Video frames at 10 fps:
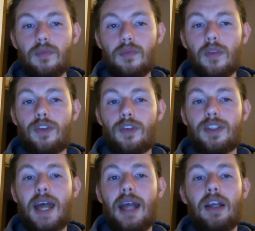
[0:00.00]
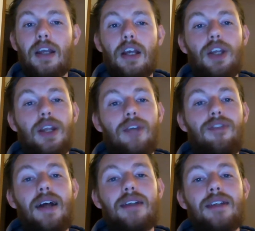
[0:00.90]
For a snack, you can have
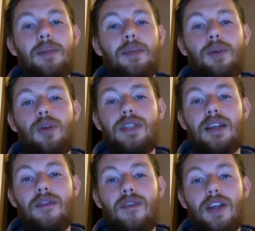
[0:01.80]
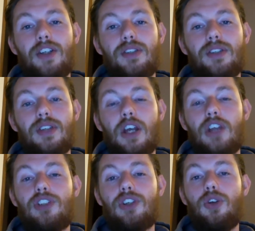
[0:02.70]
fats and a protein and veggies.
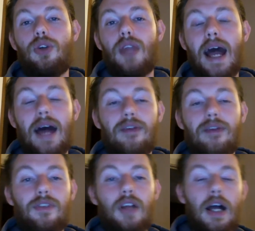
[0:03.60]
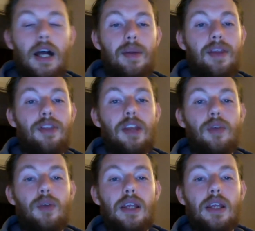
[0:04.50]
So you could have, in
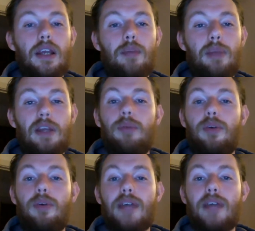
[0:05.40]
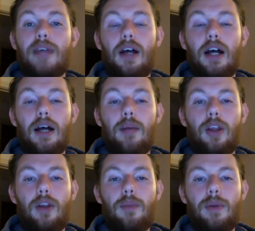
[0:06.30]
theory, peanut butter. A
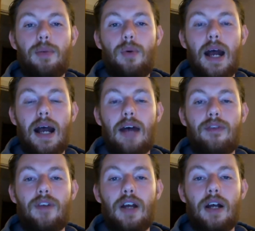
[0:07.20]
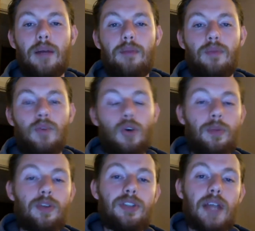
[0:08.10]
lot of people have
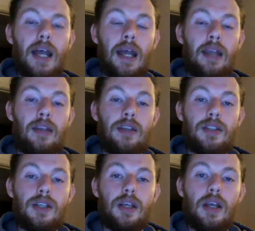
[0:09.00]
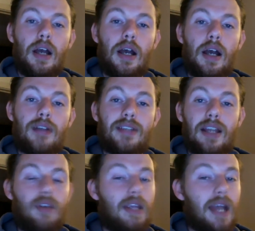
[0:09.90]
hummus and
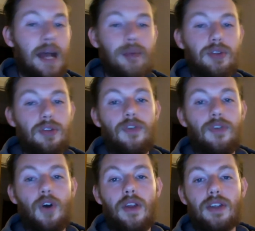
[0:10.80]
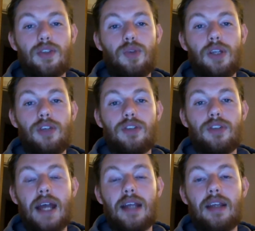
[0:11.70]
celery. Absolutely fine. That's a really good
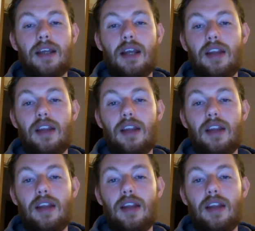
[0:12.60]
snack.